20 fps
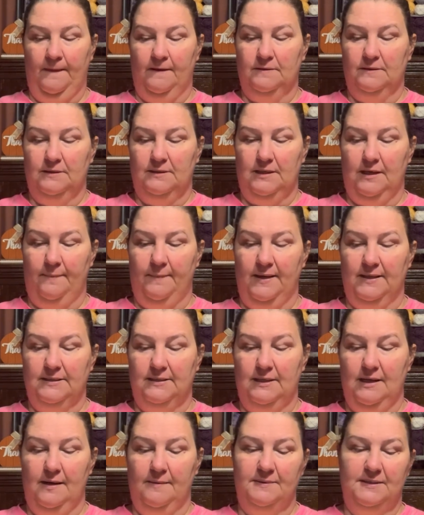
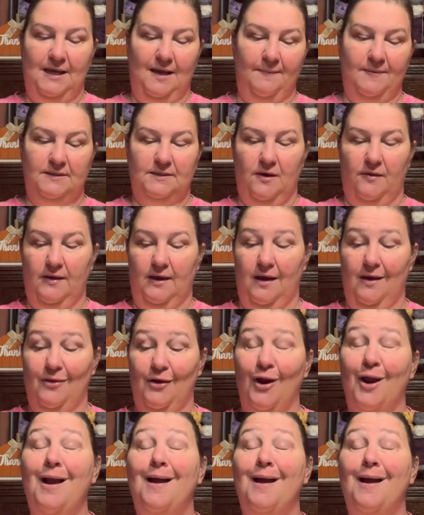step-by-step, same as all the other.